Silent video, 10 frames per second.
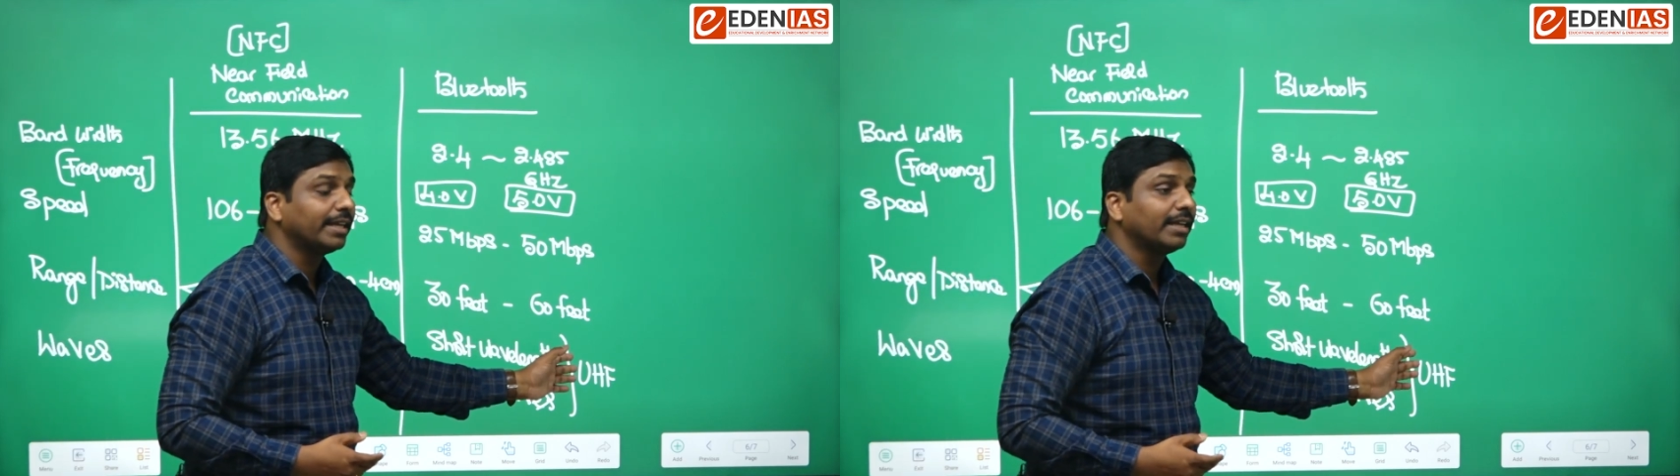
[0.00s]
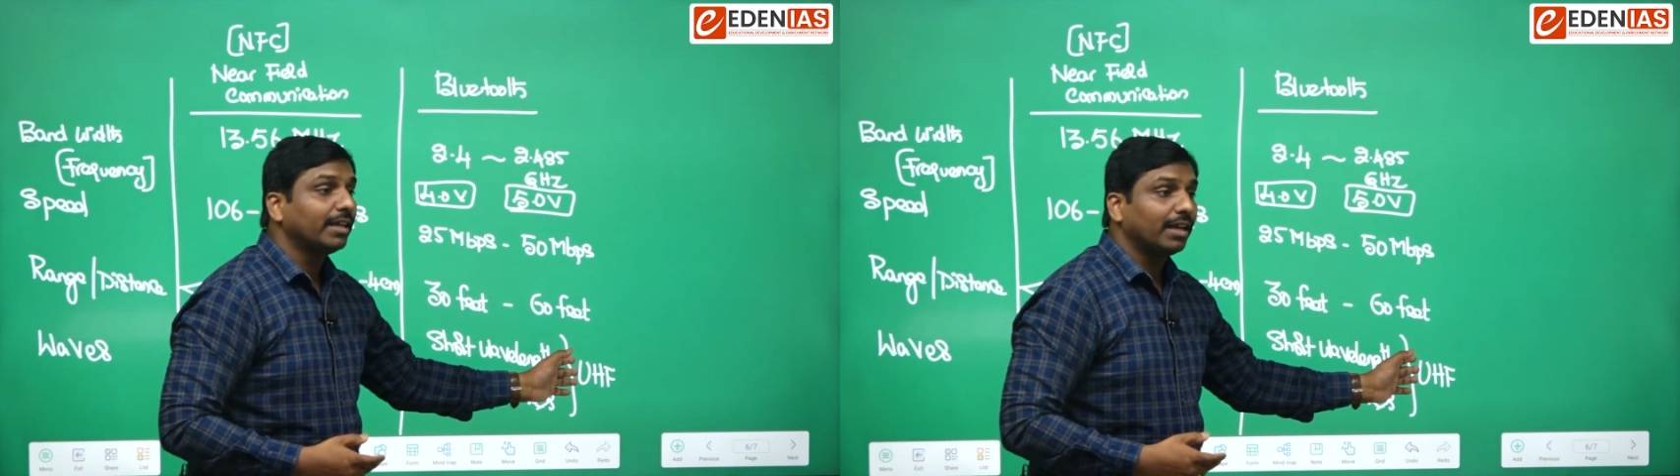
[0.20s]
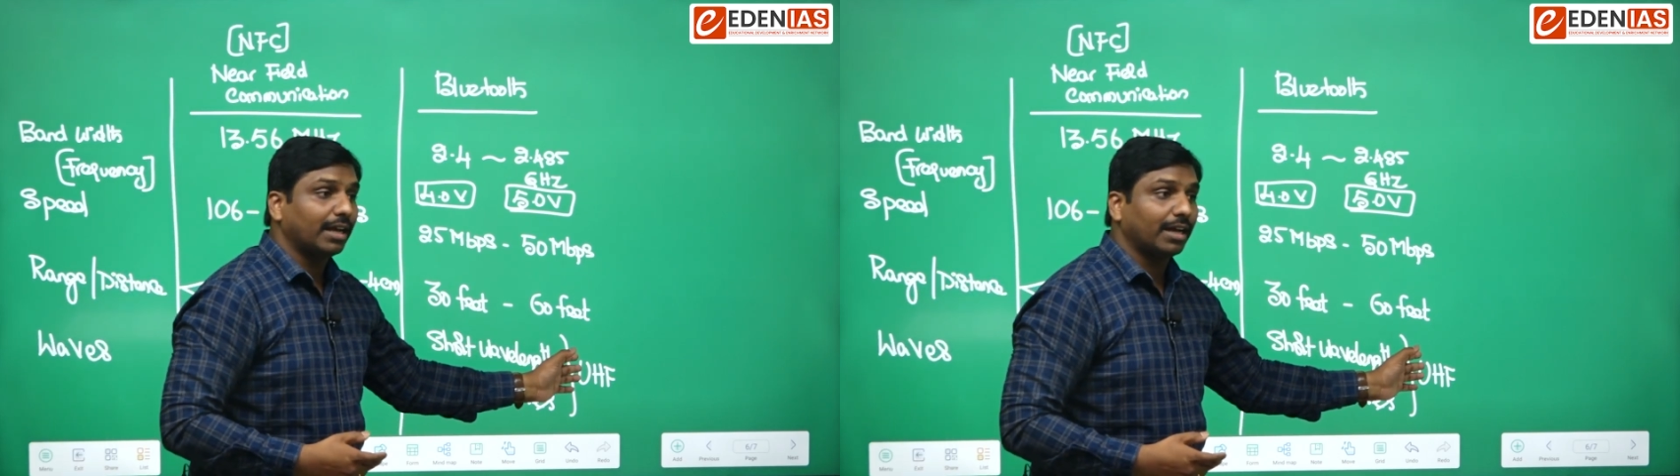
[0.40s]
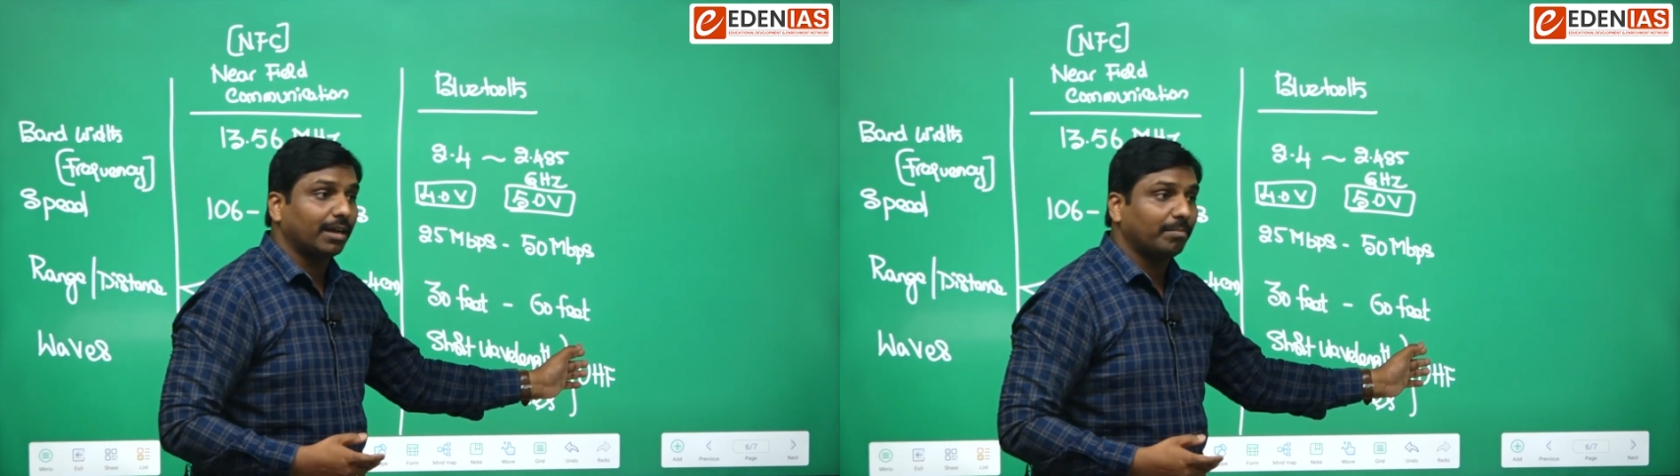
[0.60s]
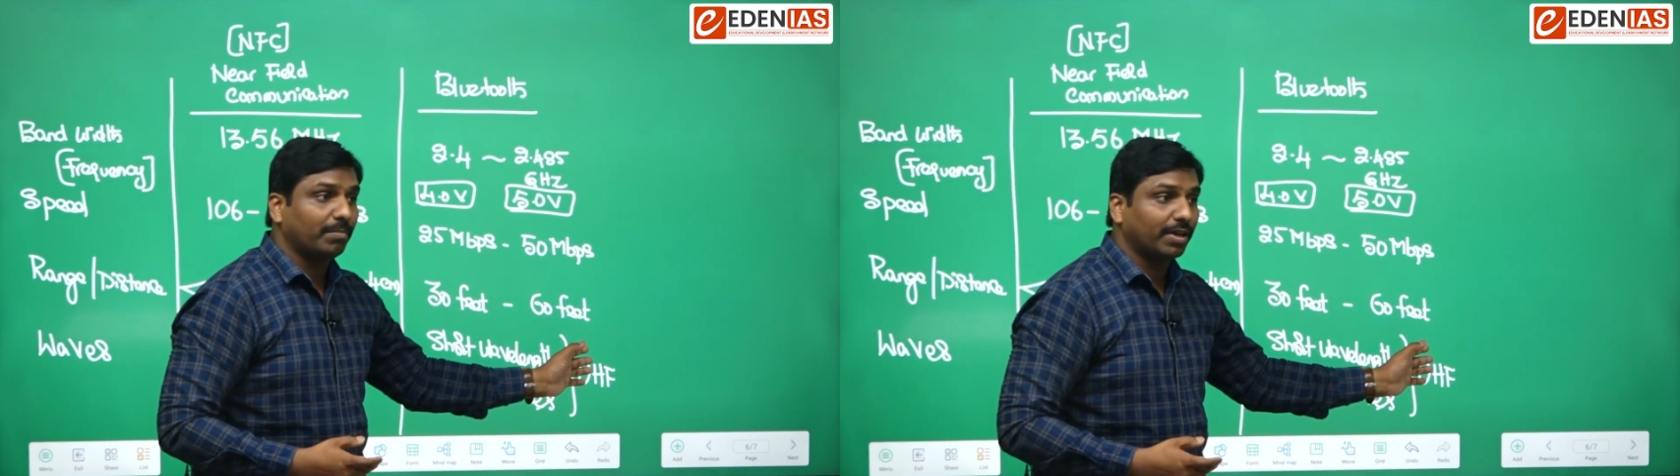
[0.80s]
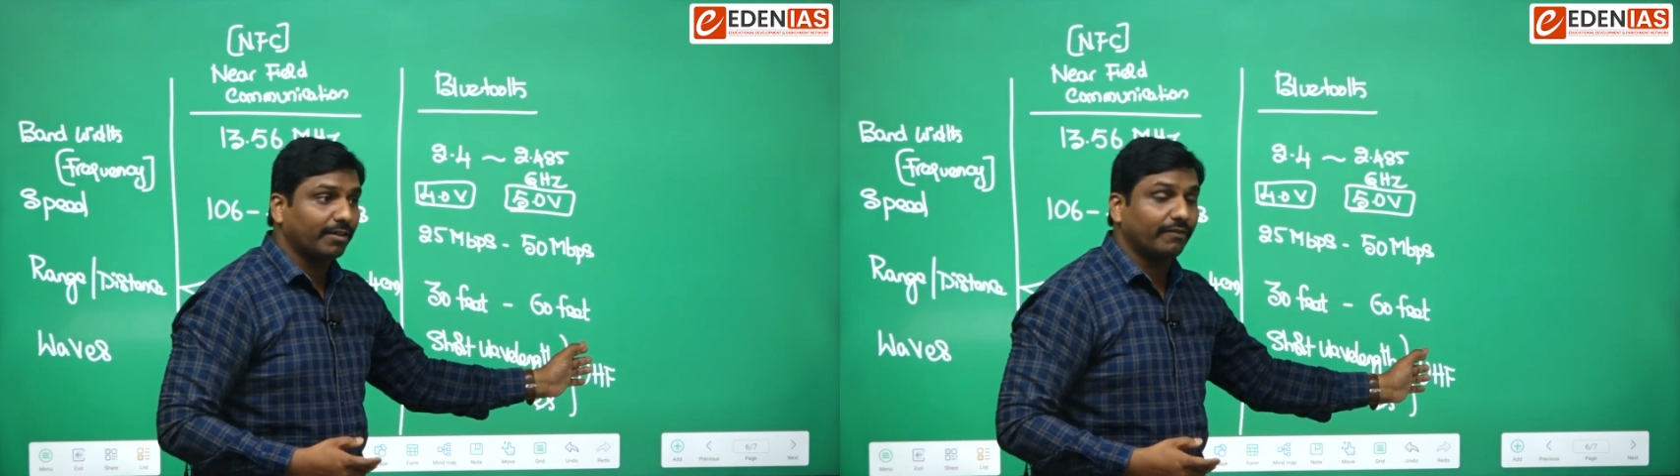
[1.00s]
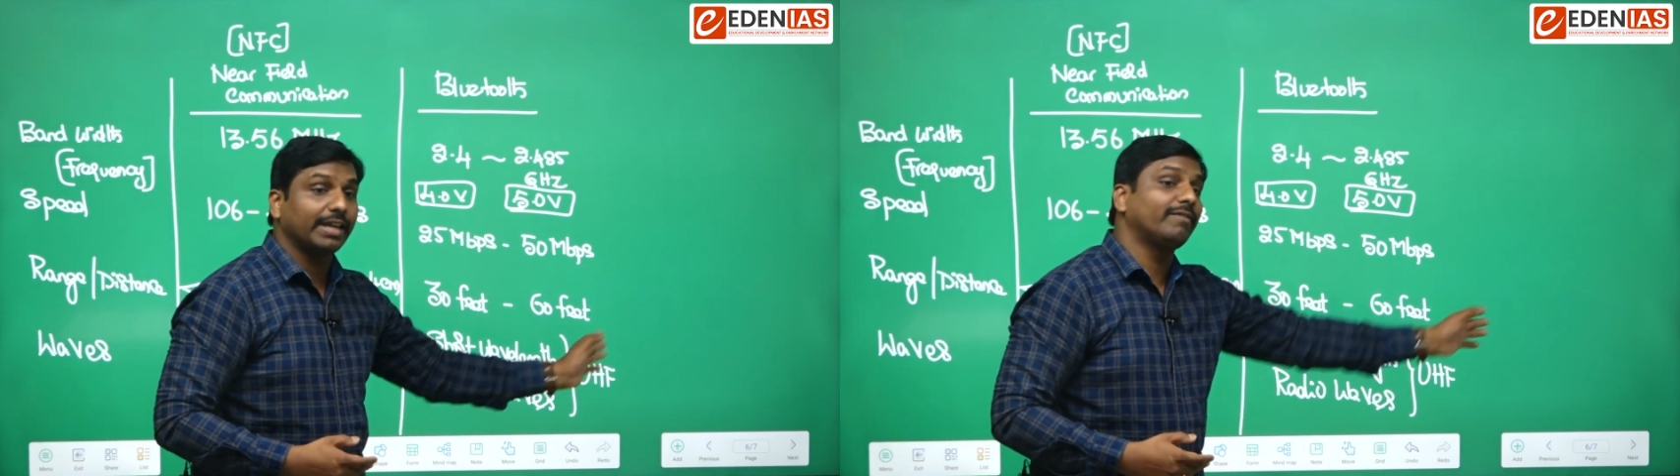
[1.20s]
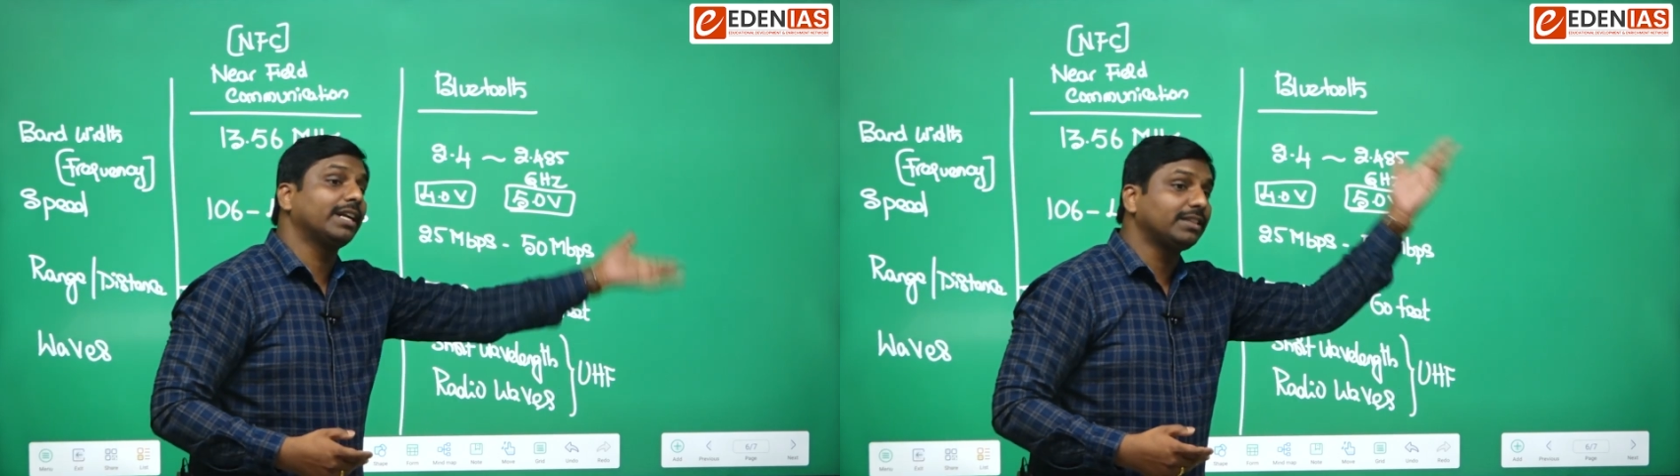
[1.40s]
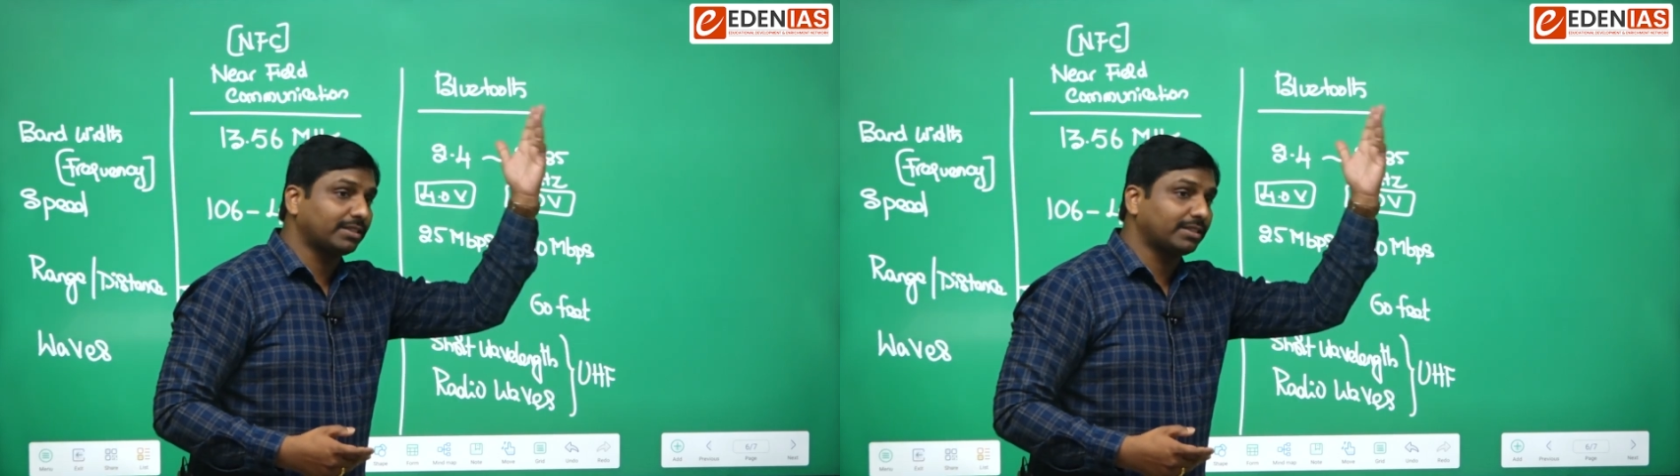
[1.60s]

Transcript: wavelength